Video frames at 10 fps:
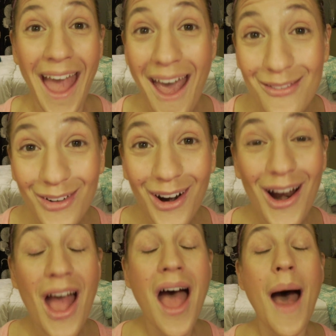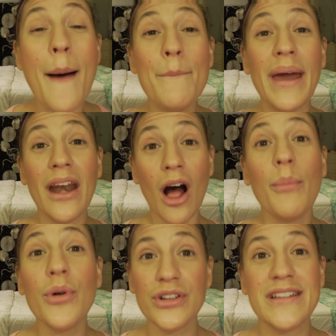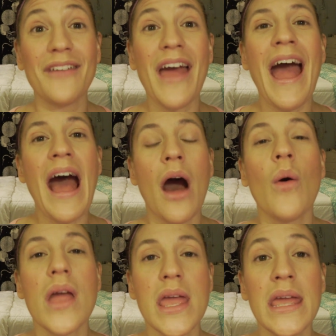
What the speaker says: ever, but it all boils down to how